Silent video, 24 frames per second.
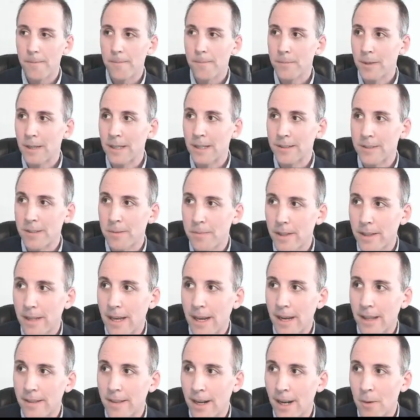So that's something
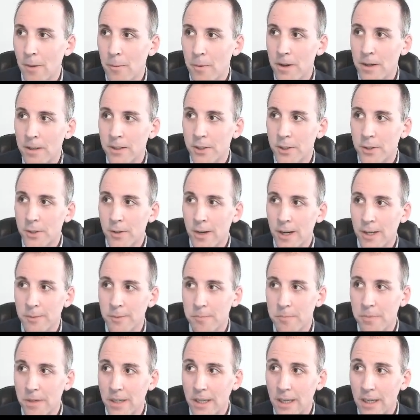that I wanted to
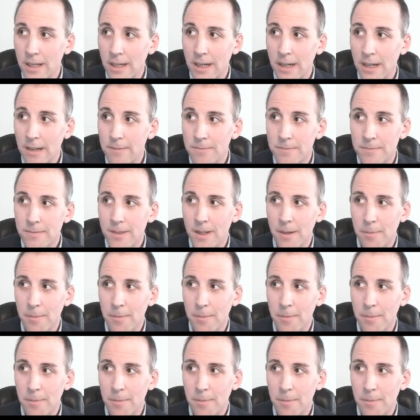stress, being a